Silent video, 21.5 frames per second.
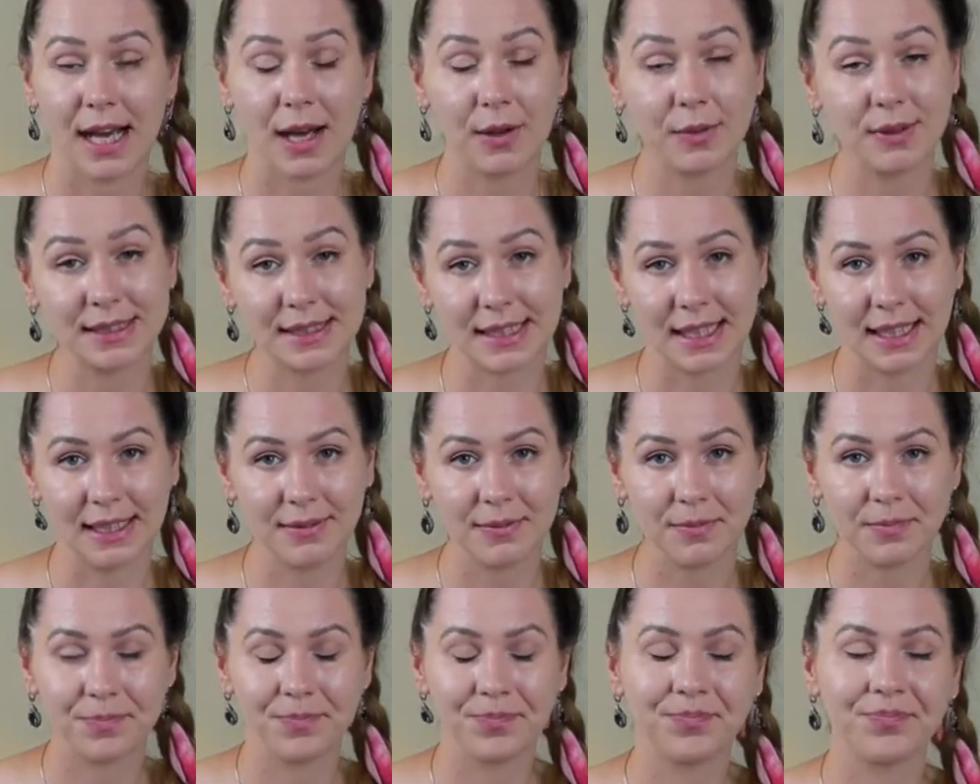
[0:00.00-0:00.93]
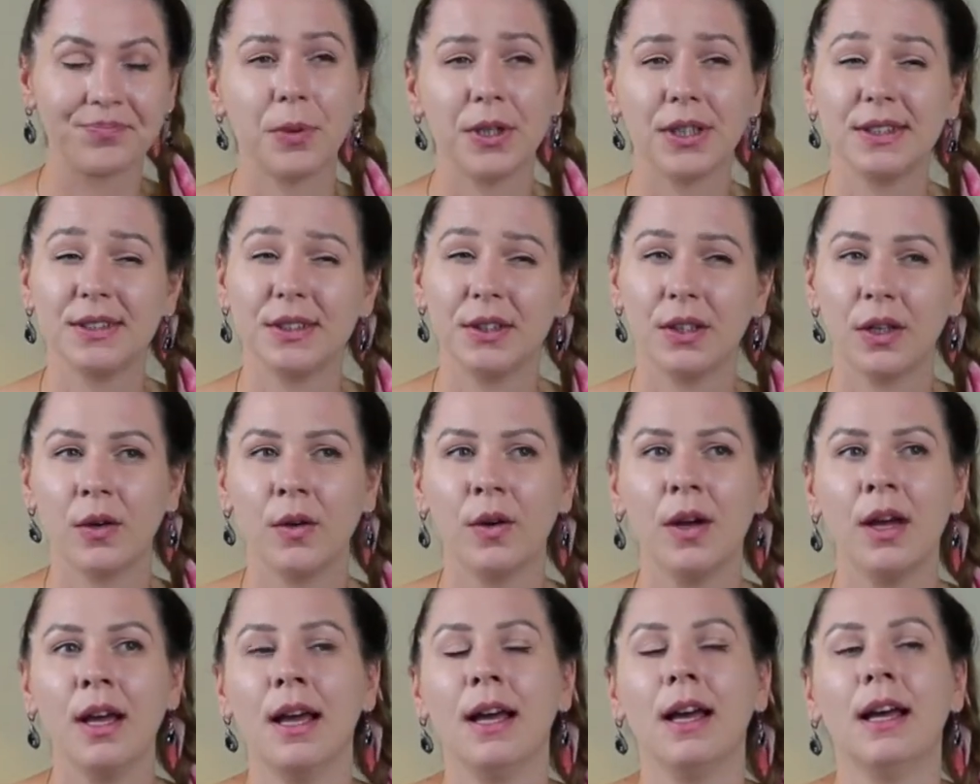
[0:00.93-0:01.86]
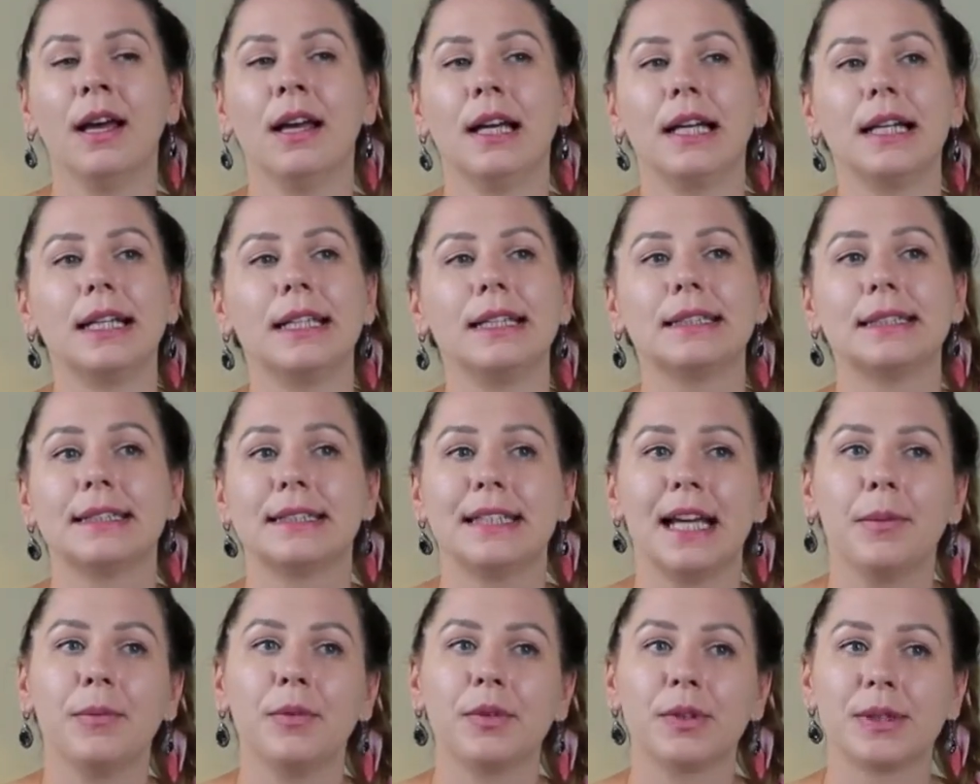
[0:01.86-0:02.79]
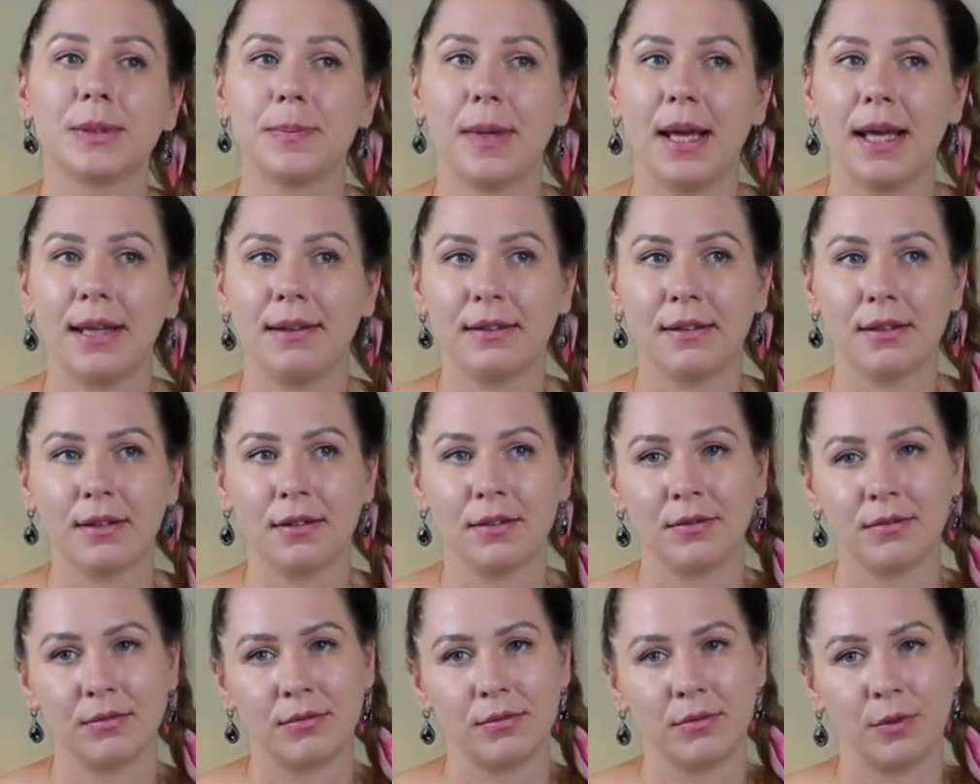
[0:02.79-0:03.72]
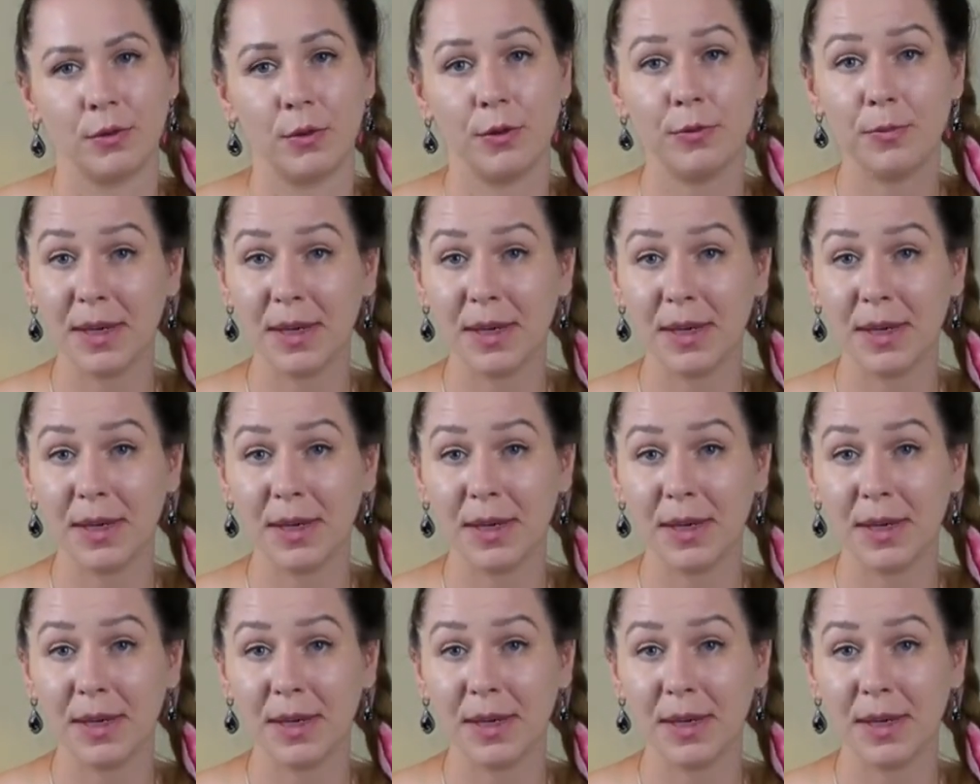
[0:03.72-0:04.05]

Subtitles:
outside, because, you know, it's time to spend with